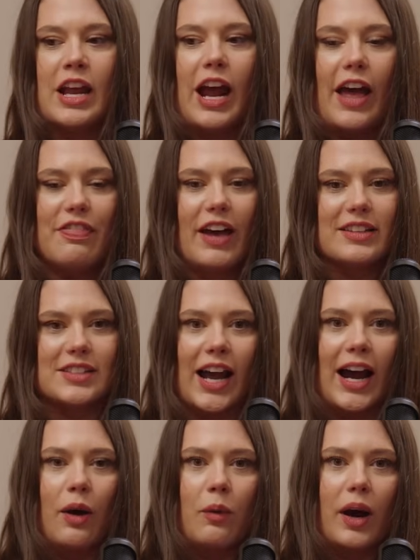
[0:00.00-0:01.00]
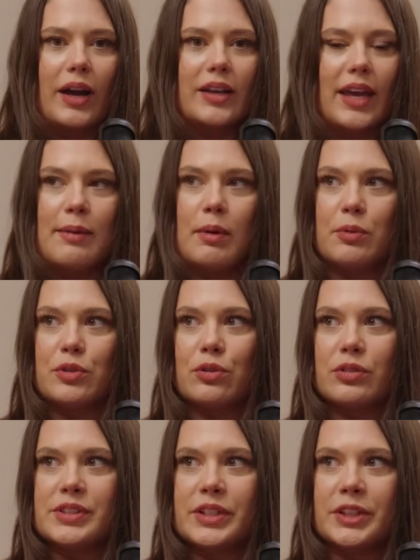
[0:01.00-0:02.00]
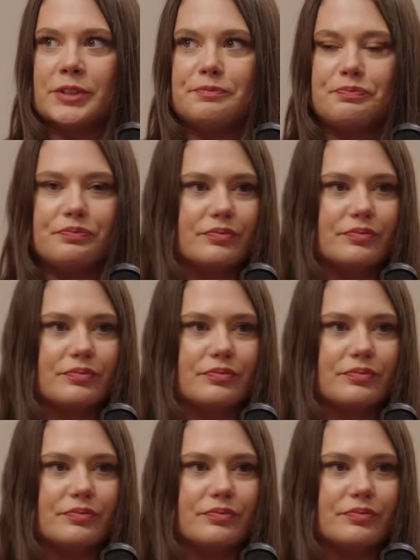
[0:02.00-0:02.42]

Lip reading: And that's how I came up with Girl Dinner.